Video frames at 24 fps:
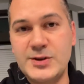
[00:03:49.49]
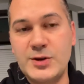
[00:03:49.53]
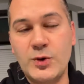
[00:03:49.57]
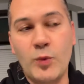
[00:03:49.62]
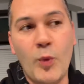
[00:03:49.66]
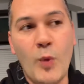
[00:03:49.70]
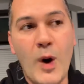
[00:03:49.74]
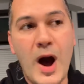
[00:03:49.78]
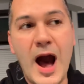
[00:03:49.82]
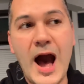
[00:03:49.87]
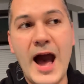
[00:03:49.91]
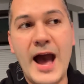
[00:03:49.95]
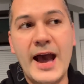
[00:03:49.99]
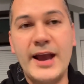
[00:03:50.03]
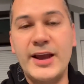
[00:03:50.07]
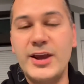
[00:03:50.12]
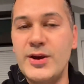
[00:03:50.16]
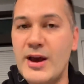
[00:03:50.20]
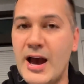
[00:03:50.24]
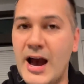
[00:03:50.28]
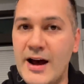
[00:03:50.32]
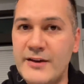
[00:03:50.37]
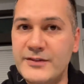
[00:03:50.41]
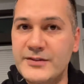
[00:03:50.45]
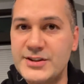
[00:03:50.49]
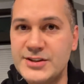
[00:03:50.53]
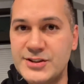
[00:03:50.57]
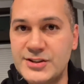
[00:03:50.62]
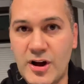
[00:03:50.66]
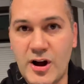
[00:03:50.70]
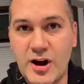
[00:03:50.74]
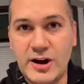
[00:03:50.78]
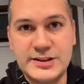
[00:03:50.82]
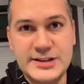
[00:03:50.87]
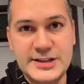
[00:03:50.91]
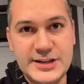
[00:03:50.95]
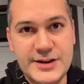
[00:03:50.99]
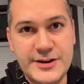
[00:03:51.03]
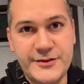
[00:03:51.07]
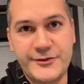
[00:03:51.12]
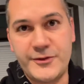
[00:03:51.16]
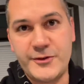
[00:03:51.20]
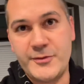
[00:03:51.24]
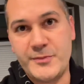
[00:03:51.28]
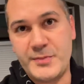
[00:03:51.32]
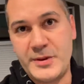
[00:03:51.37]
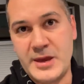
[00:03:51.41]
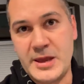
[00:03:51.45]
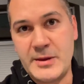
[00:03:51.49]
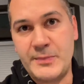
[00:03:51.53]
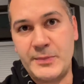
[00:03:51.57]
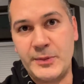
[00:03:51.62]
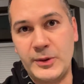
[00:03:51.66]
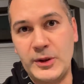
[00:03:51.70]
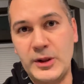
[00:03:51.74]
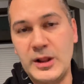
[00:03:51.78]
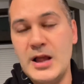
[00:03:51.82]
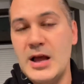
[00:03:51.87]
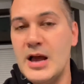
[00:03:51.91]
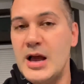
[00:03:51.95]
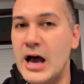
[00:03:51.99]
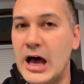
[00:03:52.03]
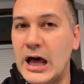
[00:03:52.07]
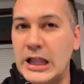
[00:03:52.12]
and why you have to talk to different people